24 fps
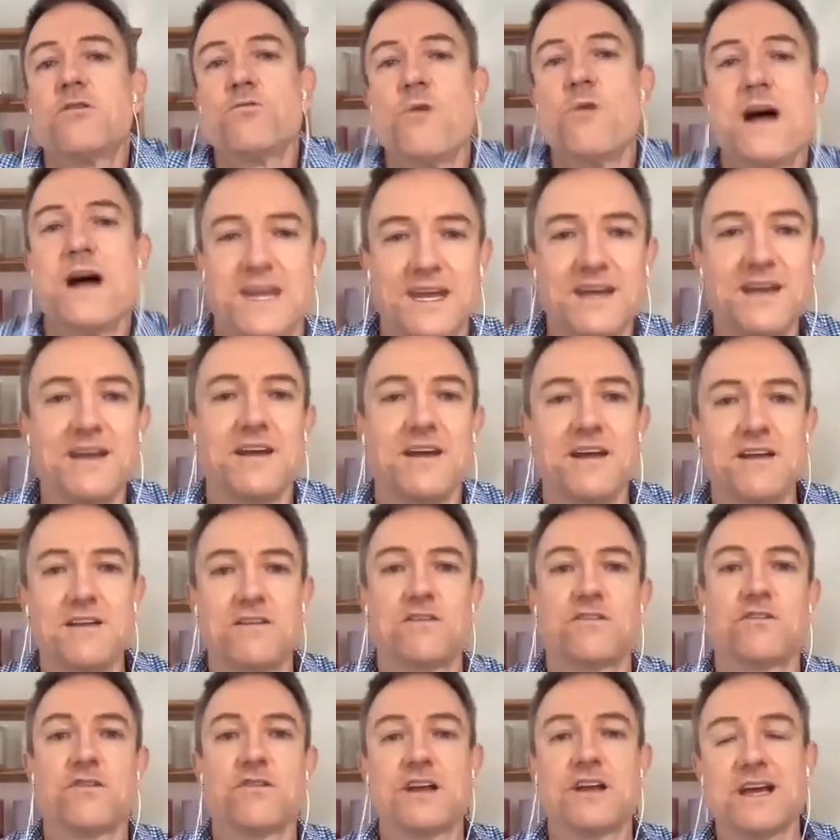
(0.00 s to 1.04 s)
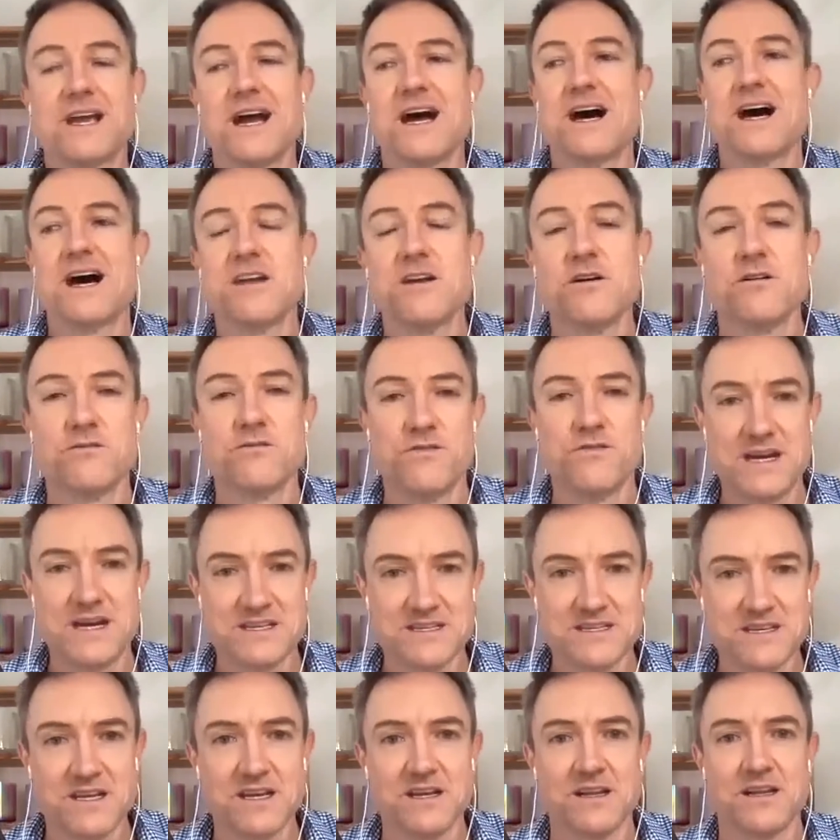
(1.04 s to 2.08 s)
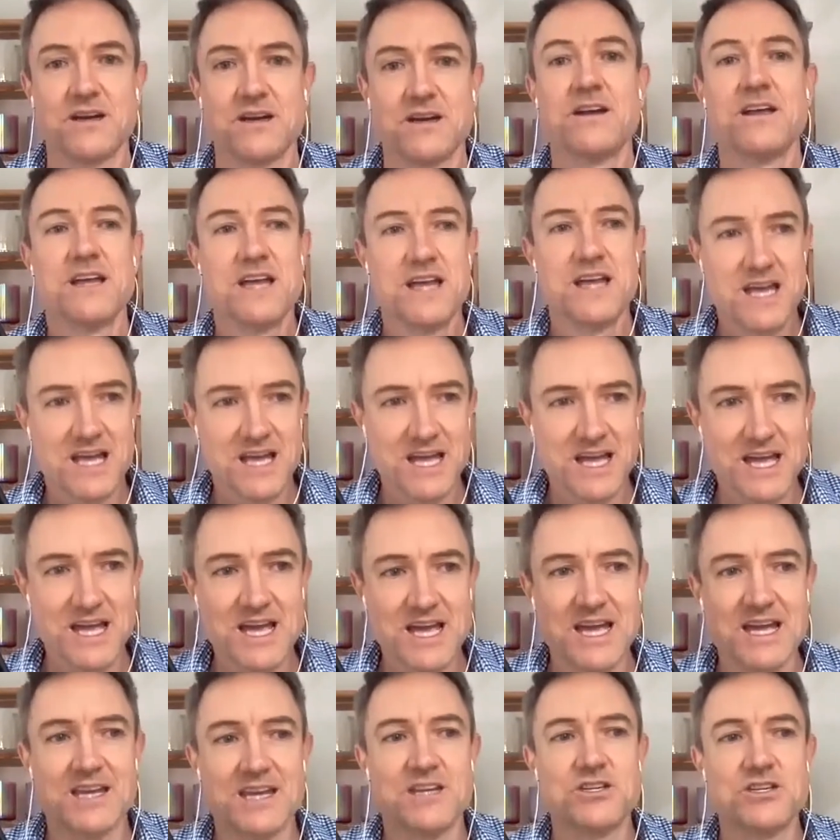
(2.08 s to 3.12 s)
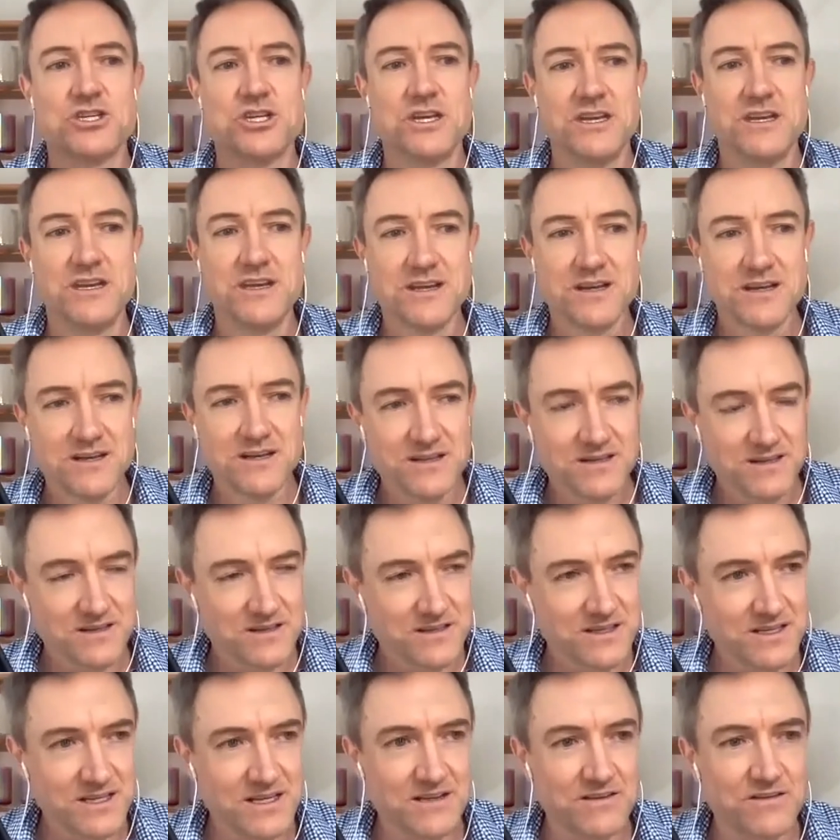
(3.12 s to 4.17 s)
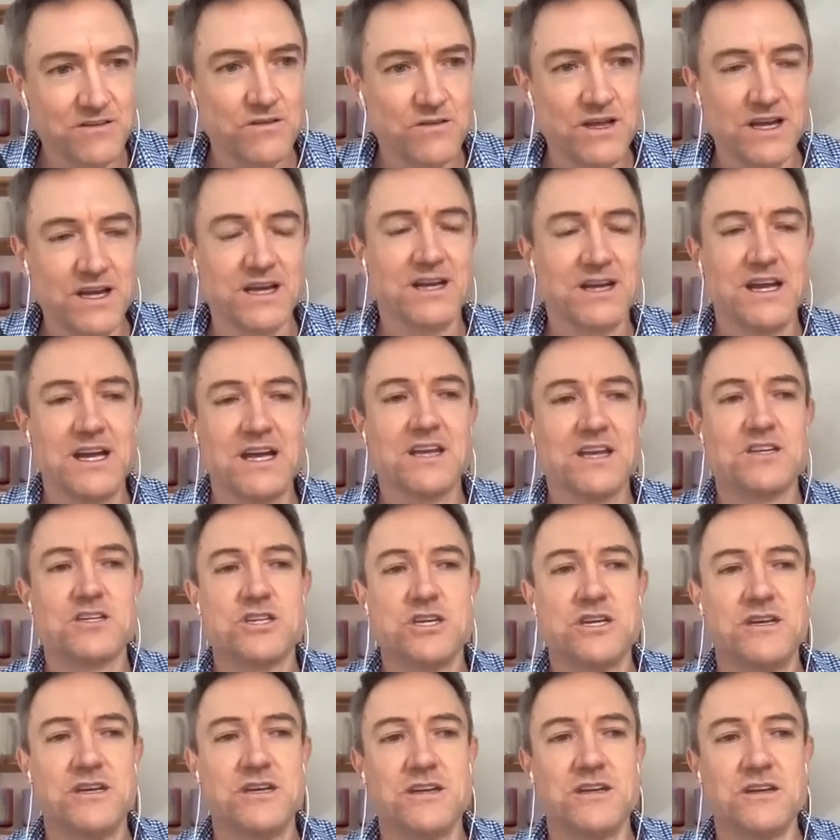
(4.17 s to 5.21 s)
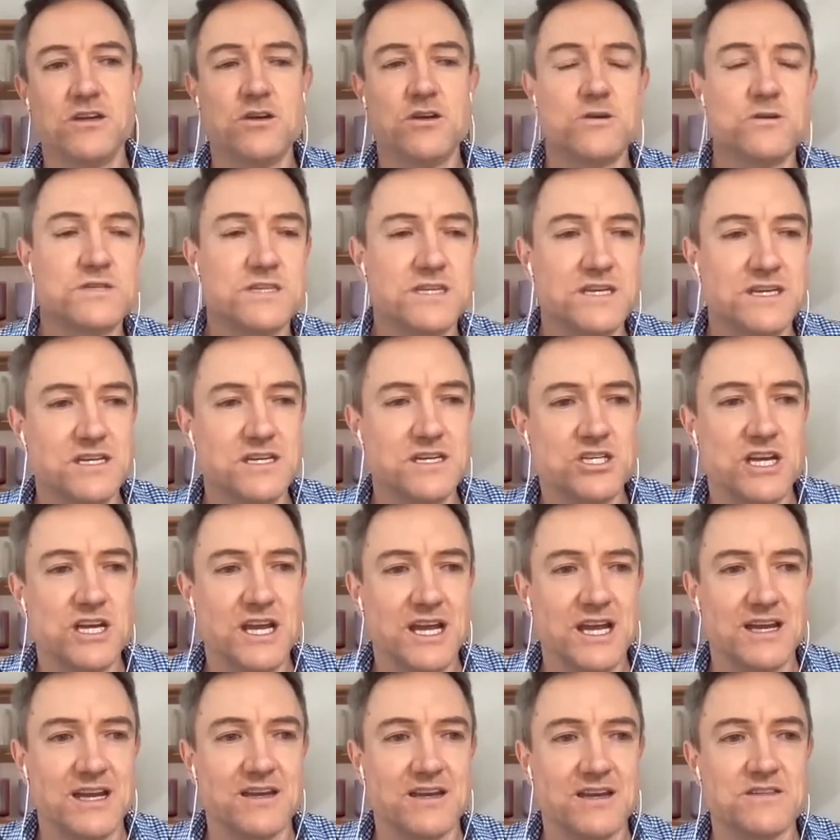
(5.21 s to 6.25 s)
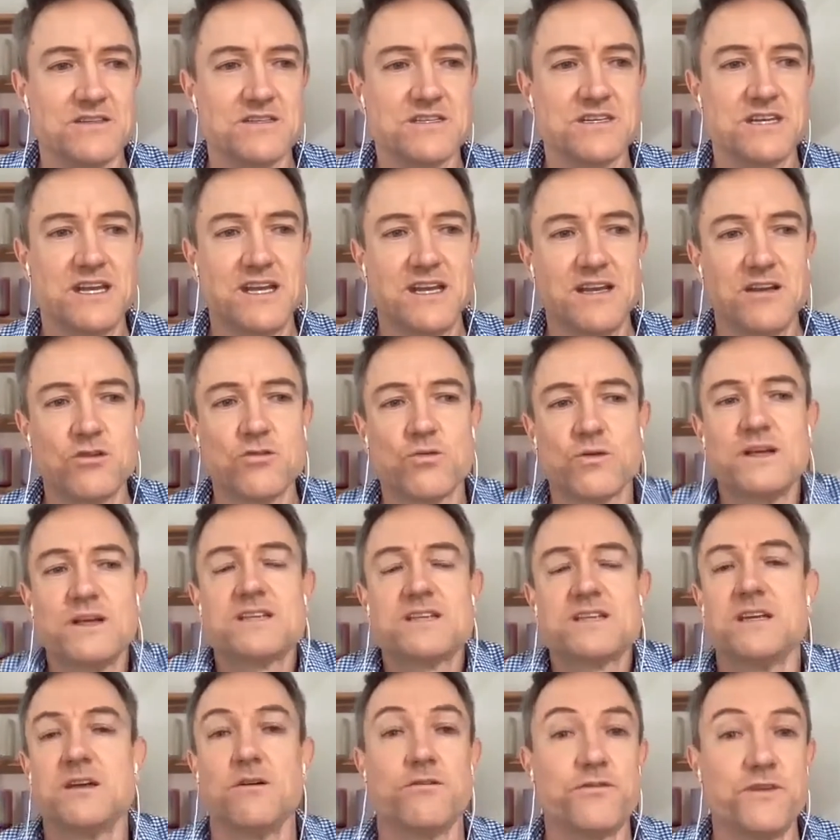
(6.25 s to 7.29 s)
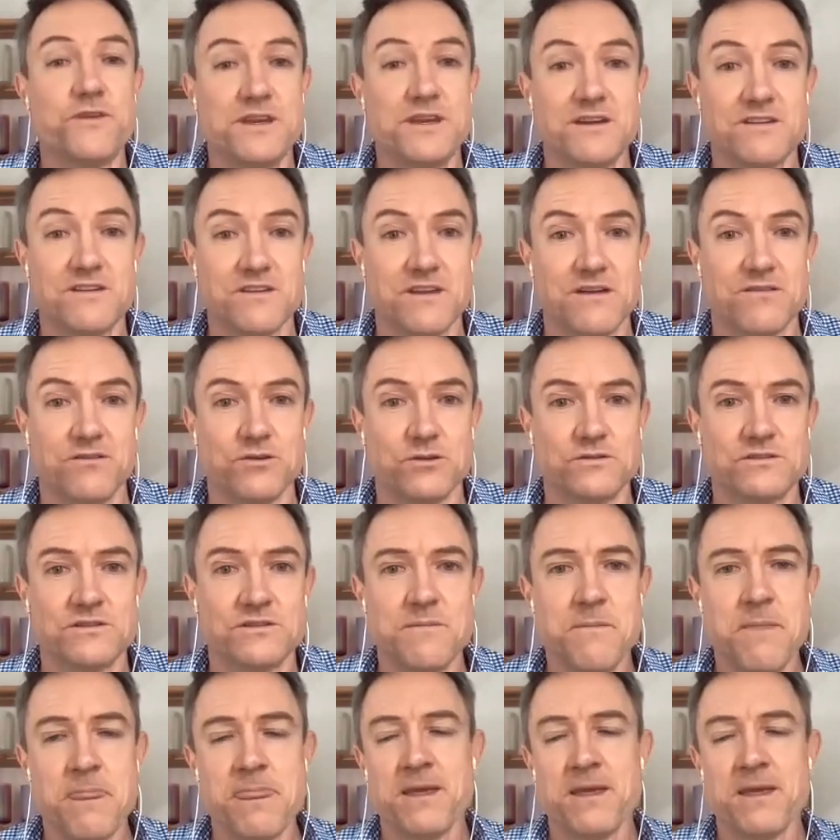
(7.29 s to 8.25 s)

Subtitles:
running, it's cardiovascular energy, energy usage, and it's increasing your fitness levels.